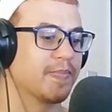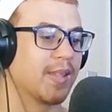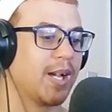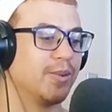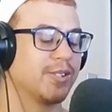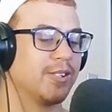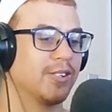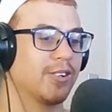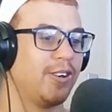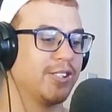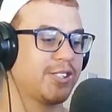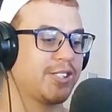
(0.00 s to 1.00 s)
I was
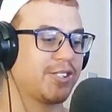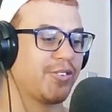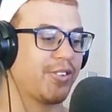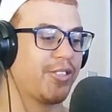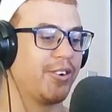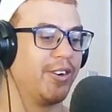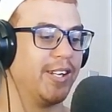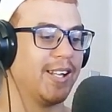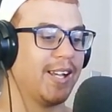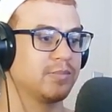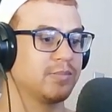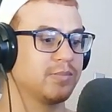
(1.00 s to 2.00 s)
unconscious for 3
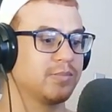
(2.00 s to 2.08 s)
days.